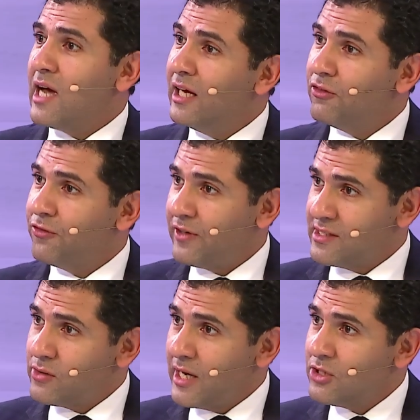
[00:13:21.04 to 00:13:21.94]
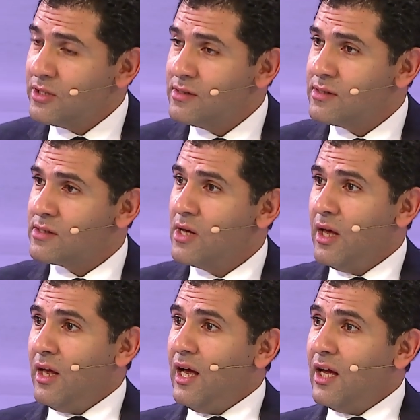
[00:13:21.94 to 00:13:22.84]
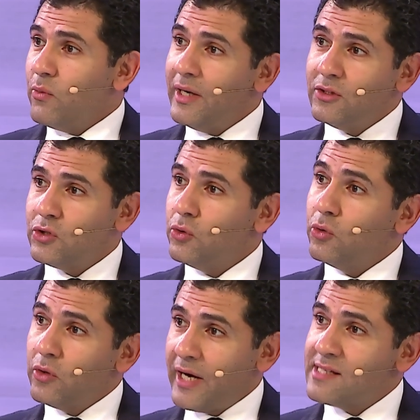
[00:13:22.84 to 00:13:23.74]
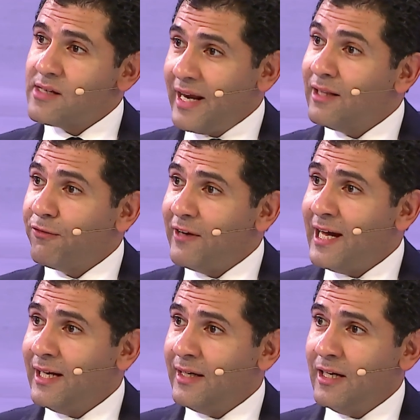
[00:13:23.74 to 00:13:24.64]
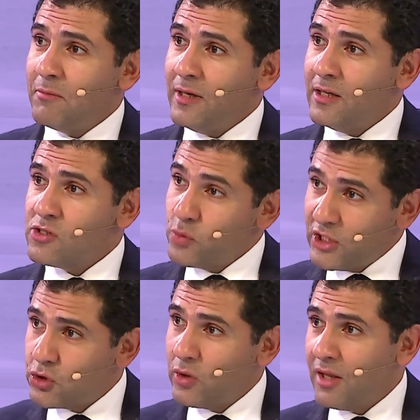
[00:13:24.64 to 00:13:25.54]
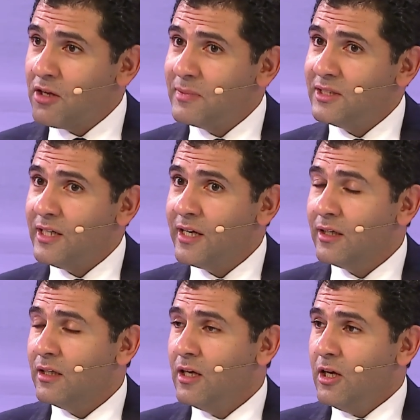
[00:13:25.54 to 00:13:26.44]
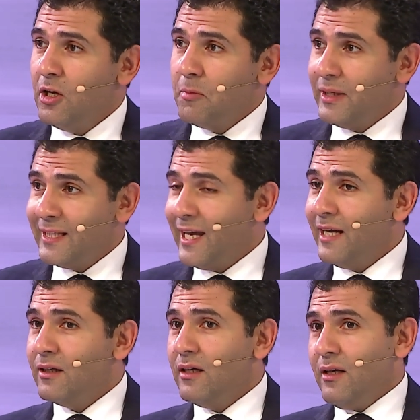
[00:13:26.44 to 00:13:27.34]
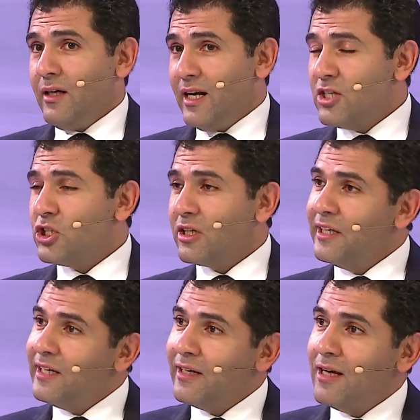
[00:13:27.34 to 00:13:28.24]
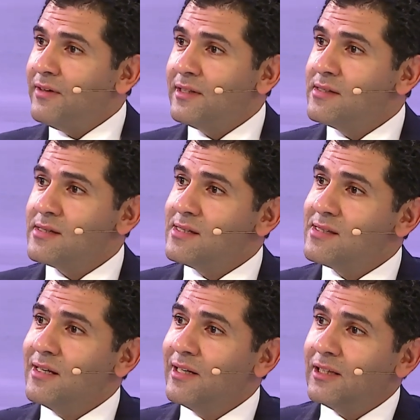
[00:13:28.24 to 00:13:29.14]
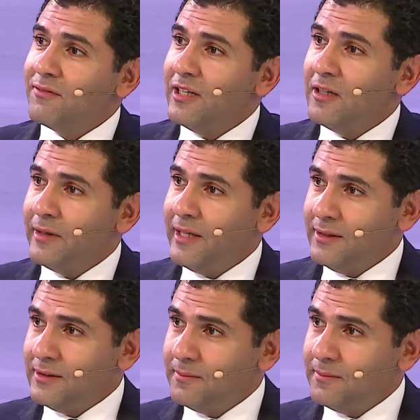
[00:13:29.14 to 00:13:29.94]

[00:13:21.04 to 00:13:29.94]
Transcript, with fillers: kind of restorations and when to raise a red flag and we switch to other material. But again, rigid clinical evidence is still not available yet.